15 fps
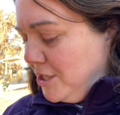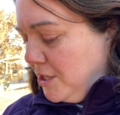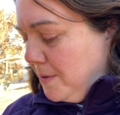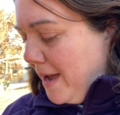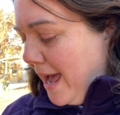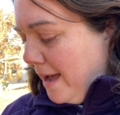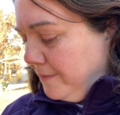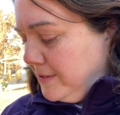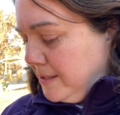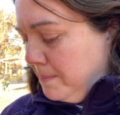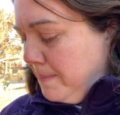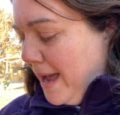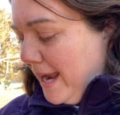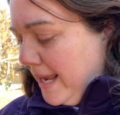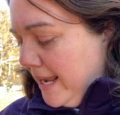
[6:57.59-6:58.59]
do have
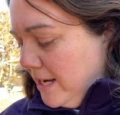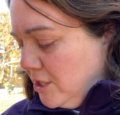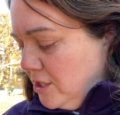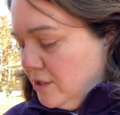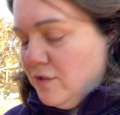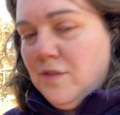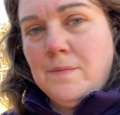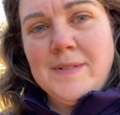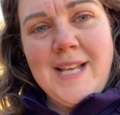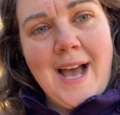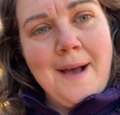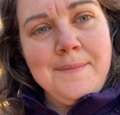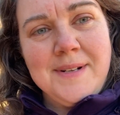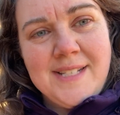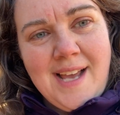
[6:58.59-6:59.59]
some back issues from
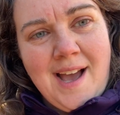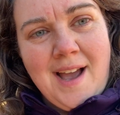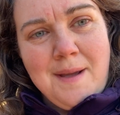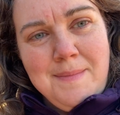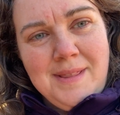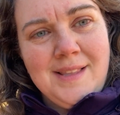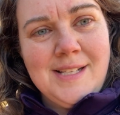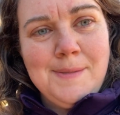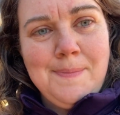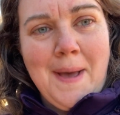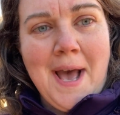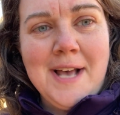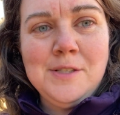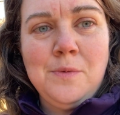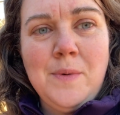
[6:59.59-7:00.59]
time to time, and this
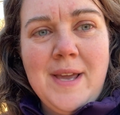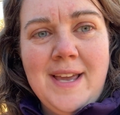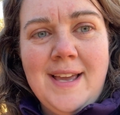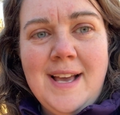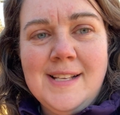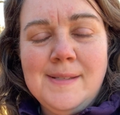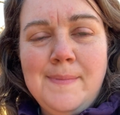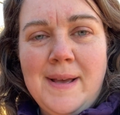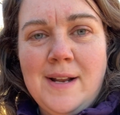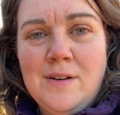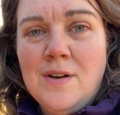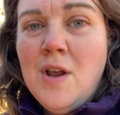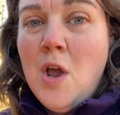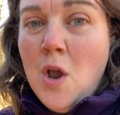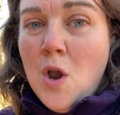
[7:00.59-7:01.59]
past week has been